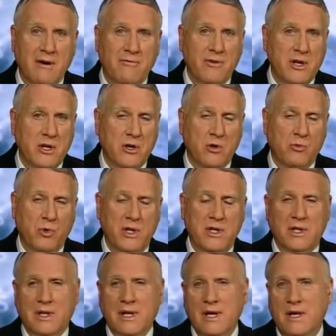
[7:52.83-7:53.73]
Every year we
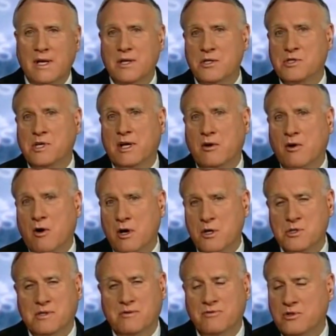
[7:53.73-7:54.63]
delay is a
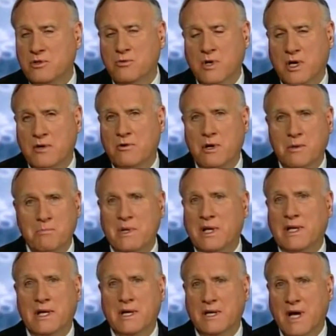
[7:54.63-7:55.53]
cost of $200
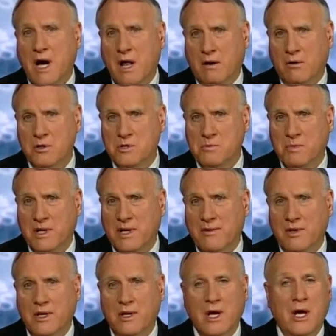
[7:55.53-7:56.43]
million,
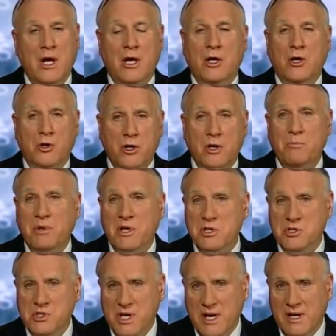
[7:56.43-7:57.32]
money that could
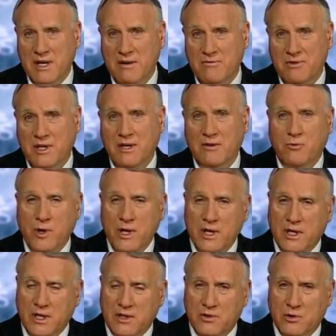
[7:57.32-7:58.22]
be saved if we
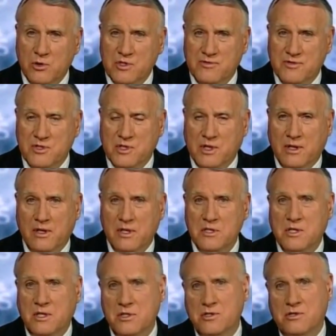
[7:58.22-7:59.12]
can get those
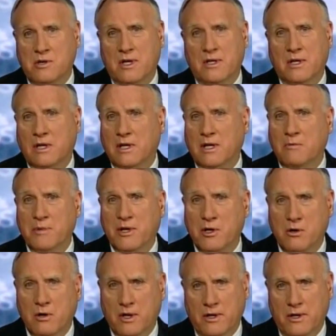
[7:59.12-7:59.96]
facilities constructed a little bit